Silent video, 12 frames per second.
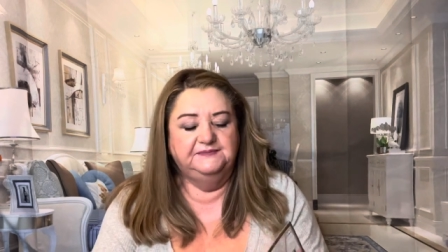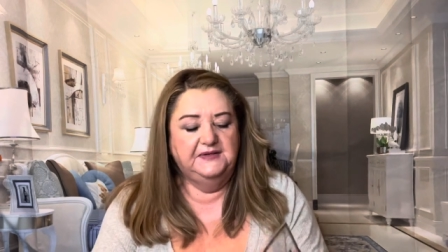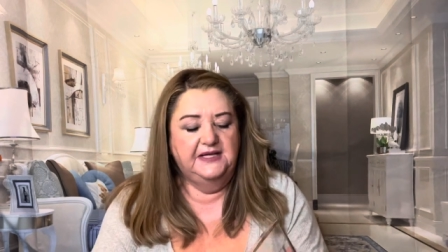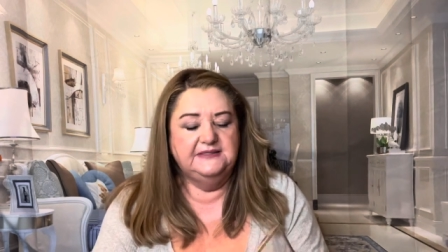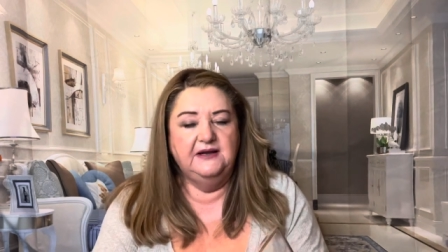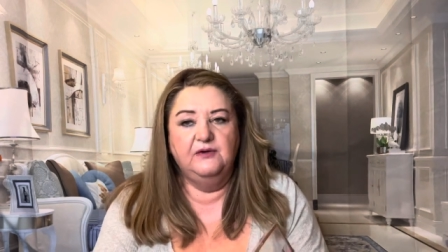
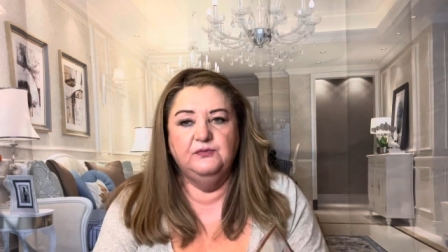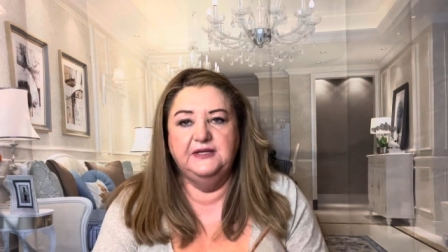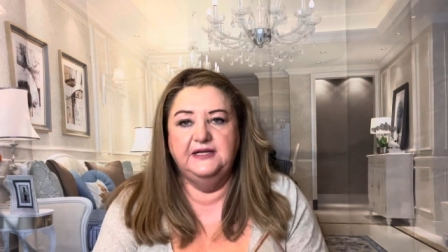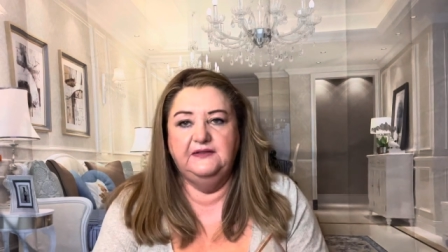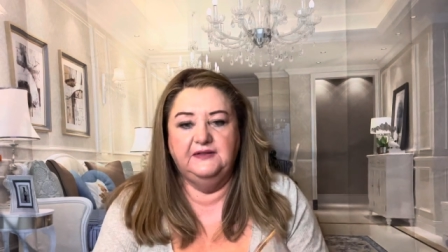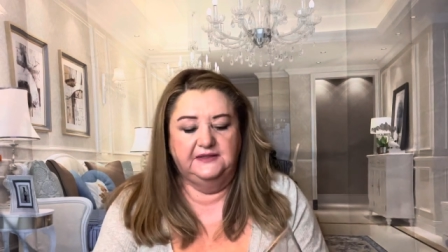It's not
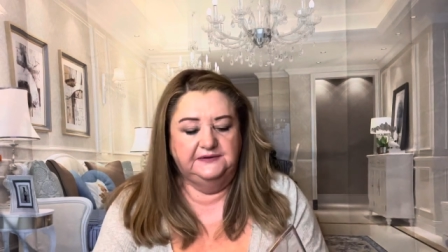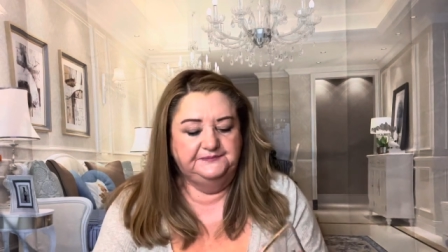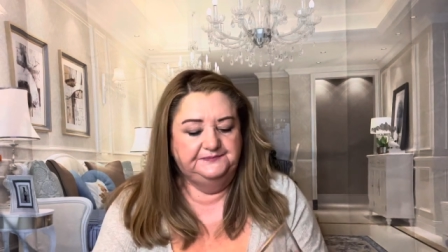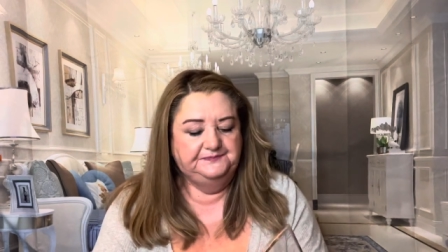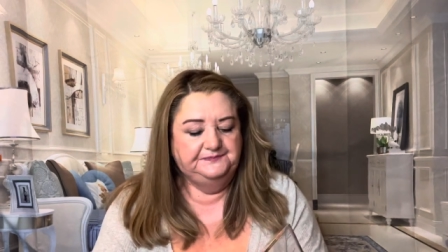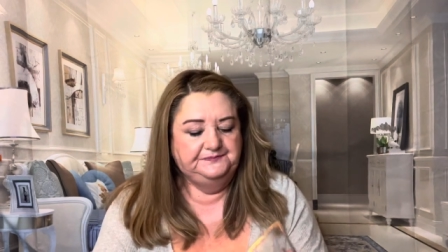really the
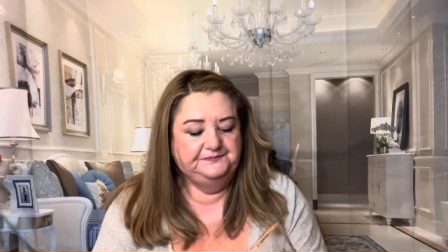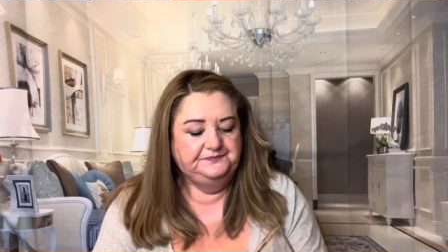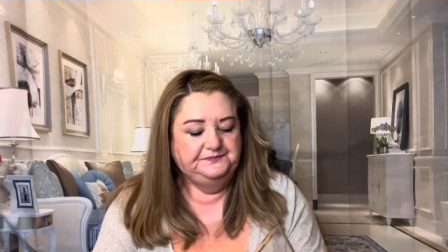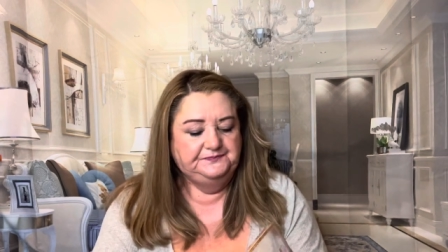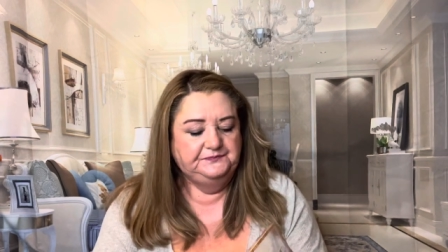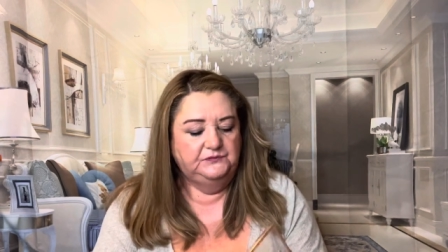
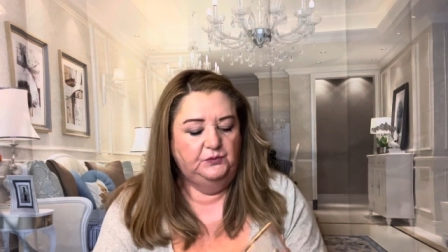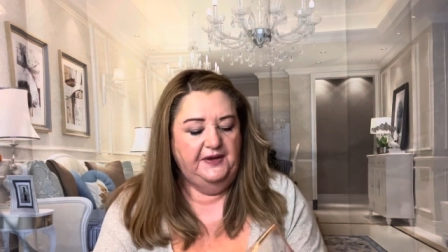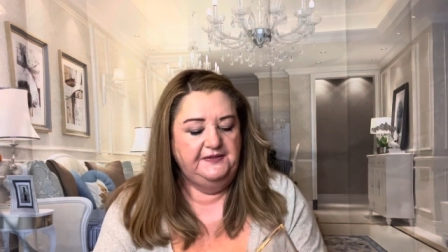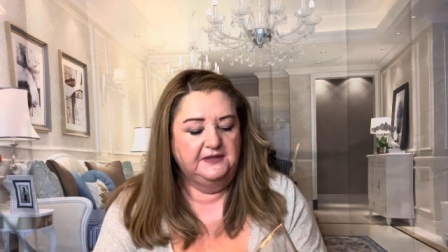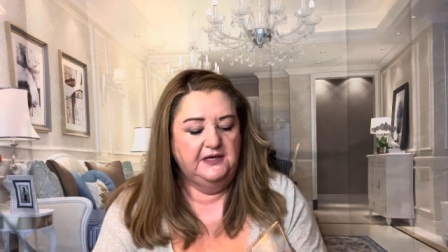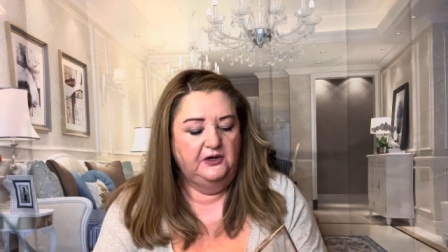way
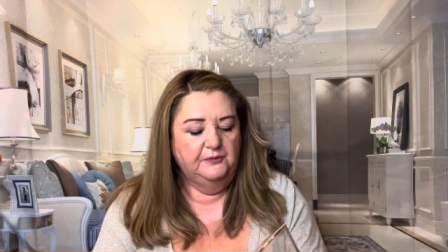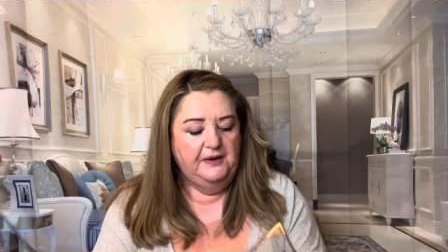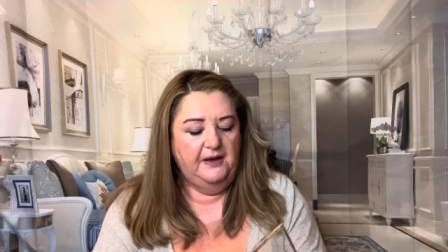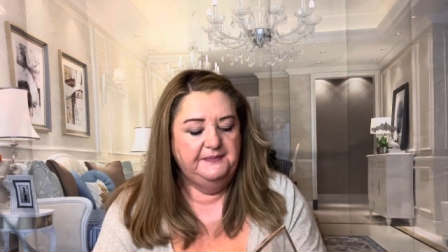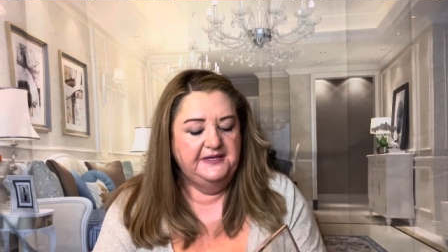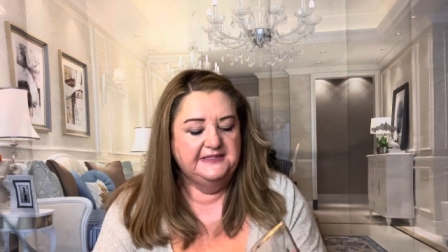the
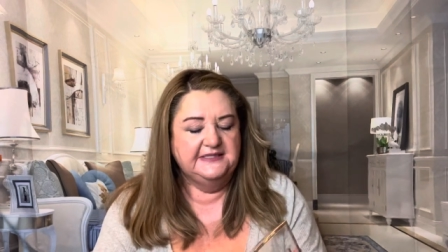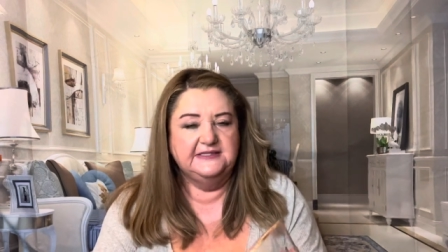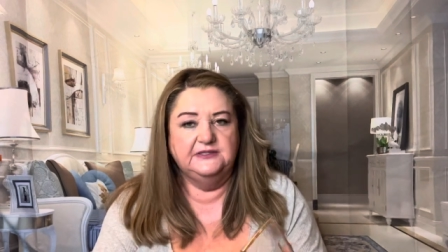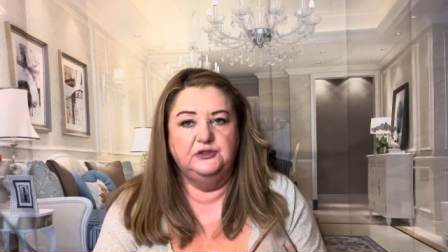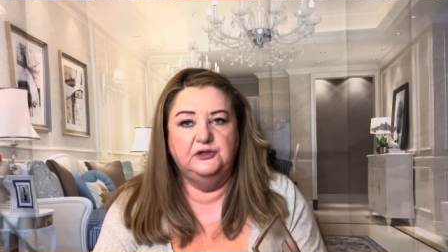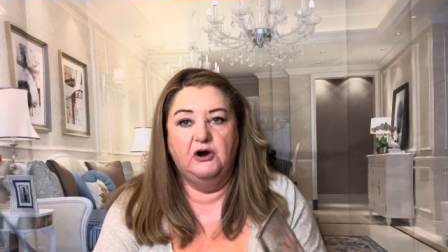ColourPop is. It's
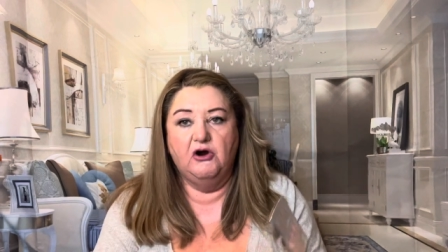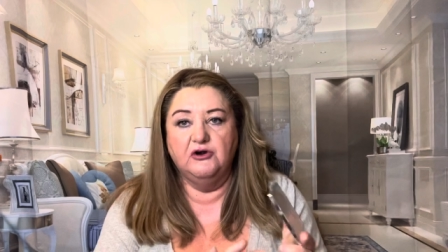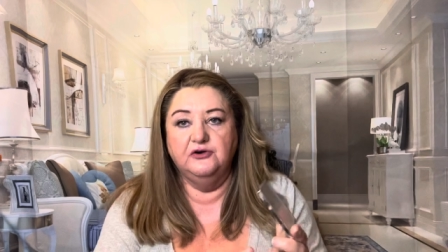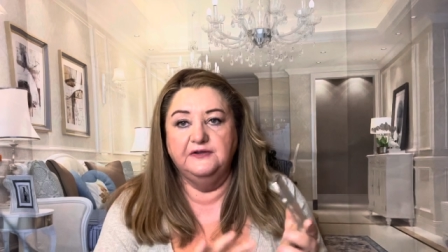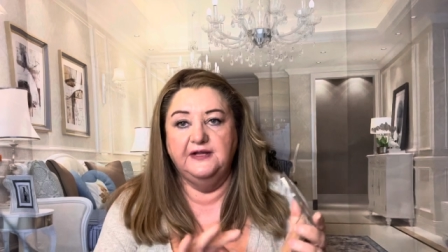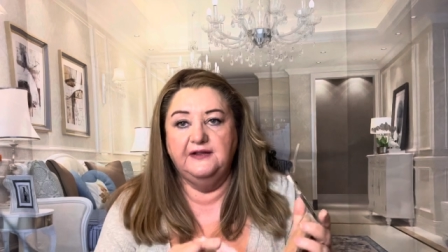a little
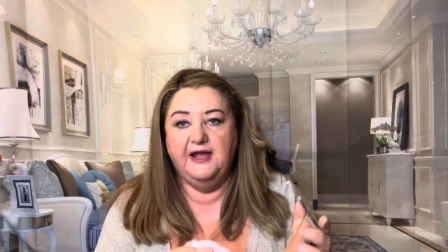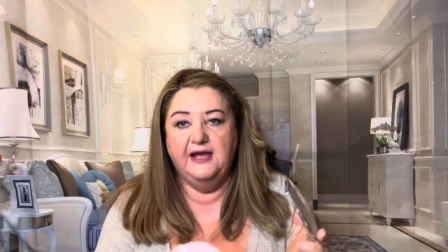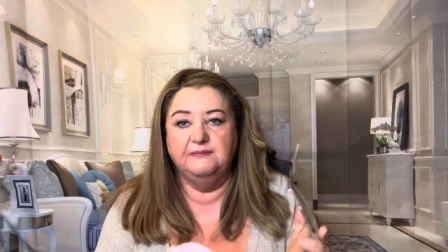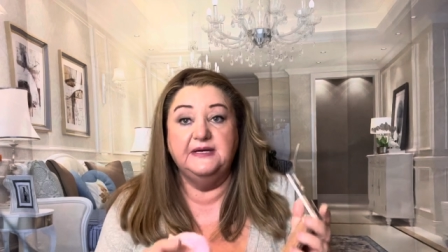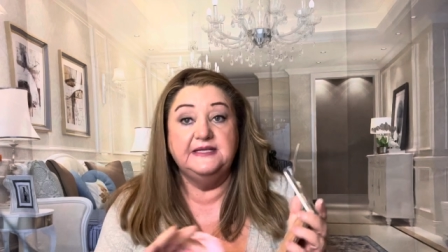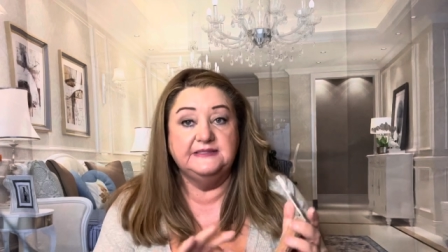harder than
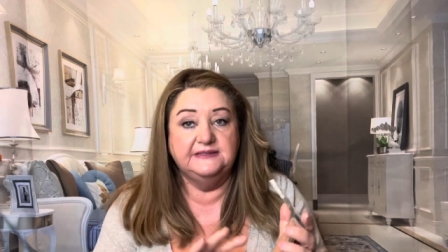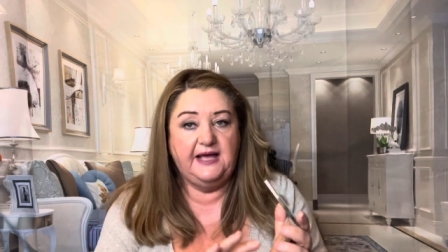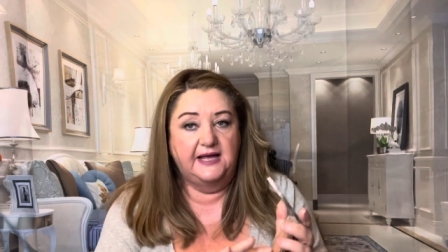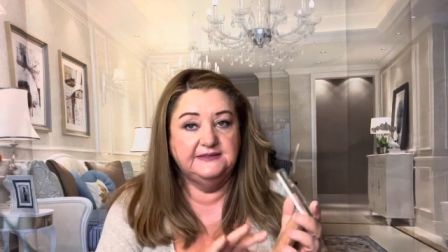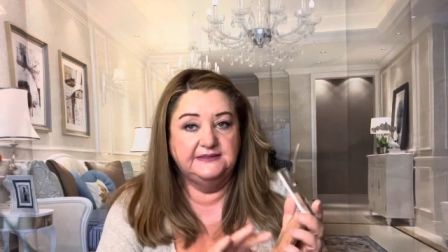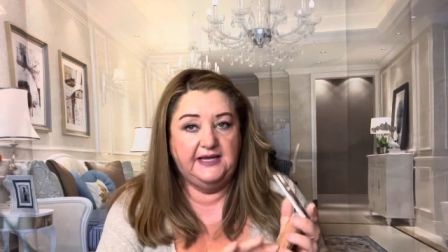that, but it's
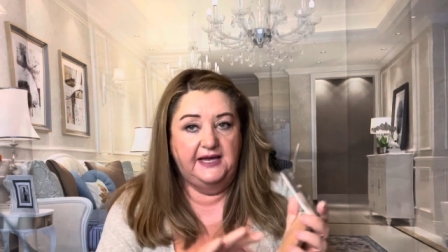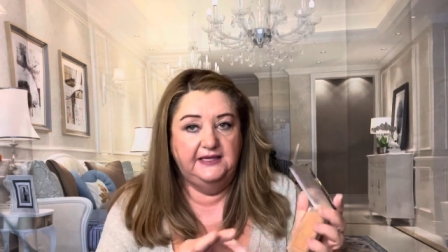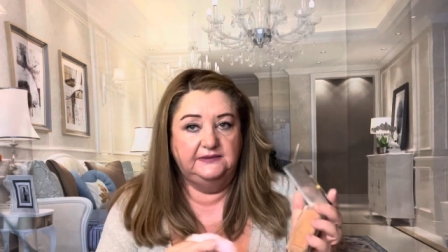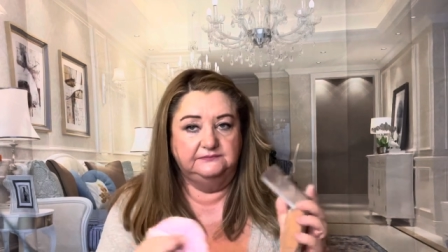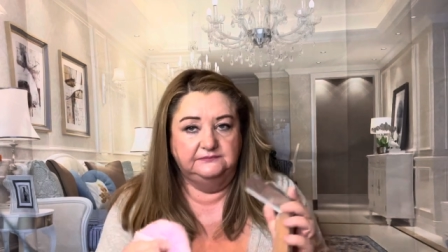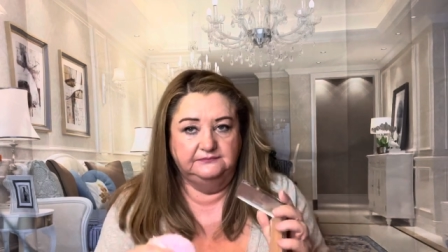that
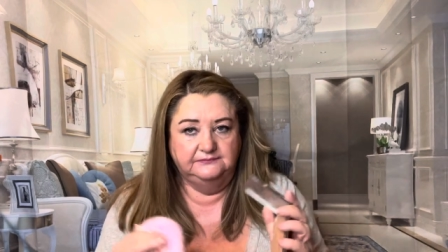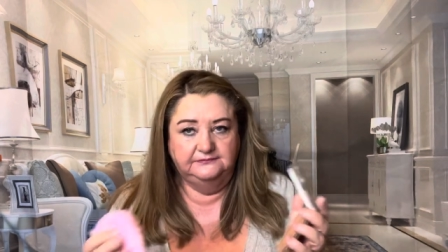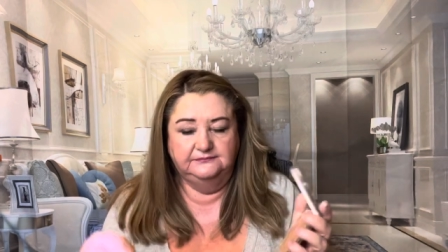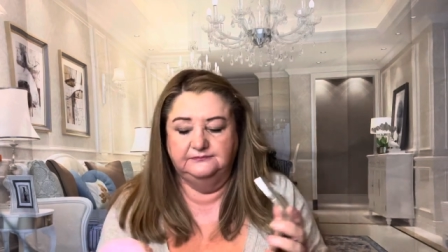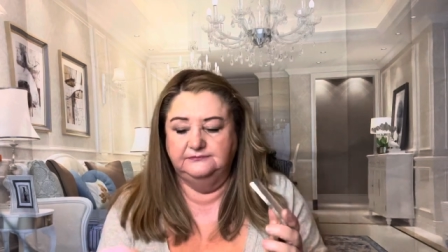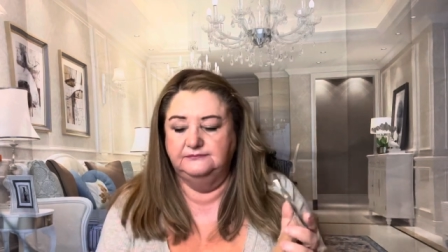same
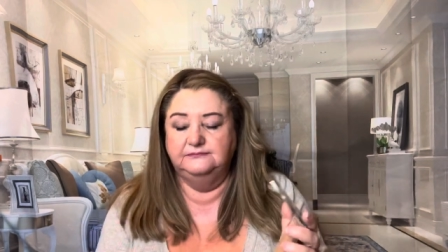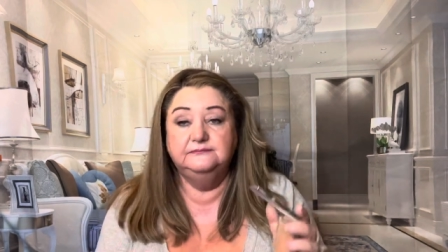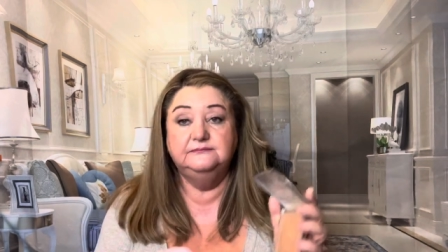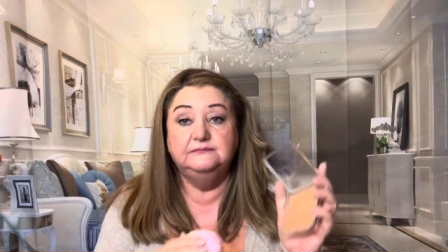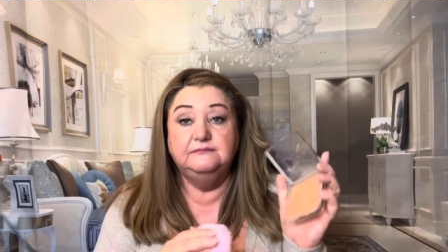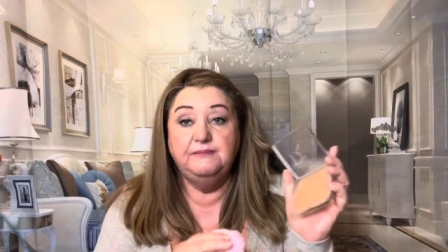
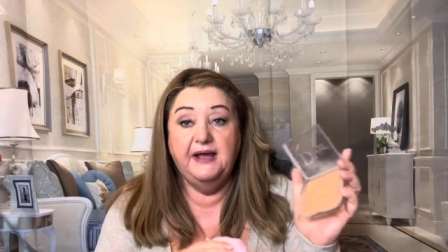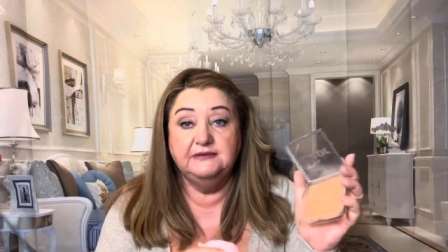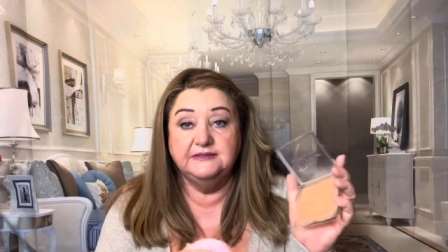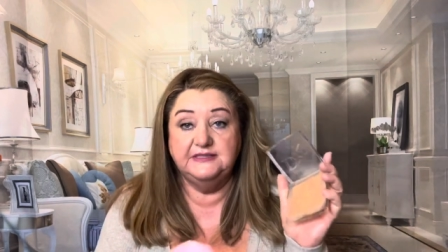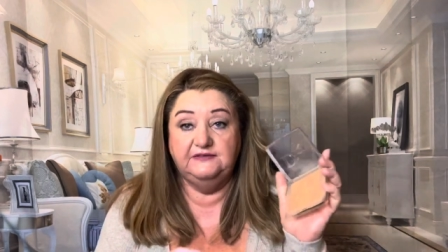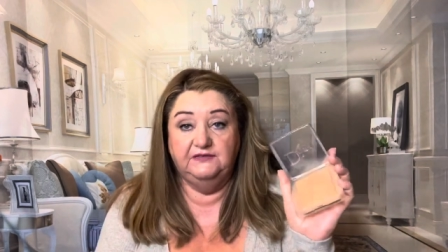
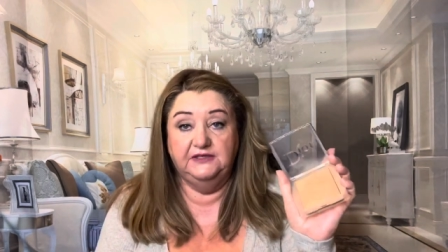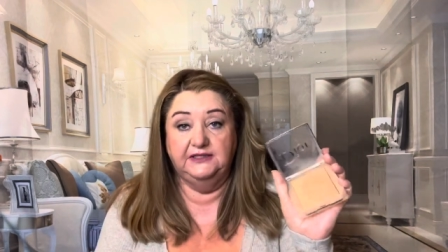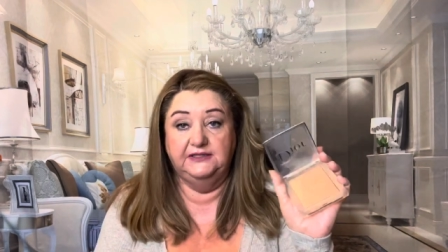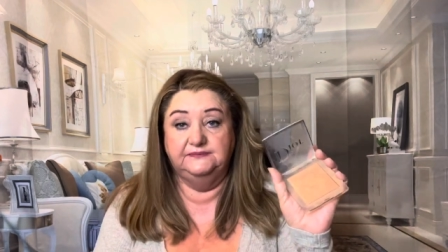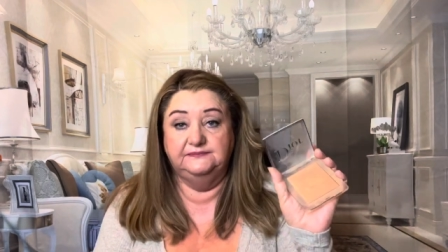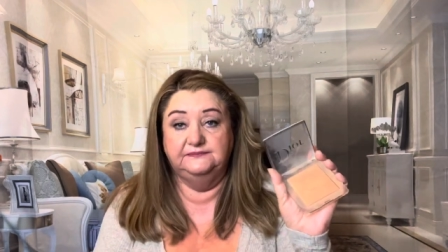bouncy feeling.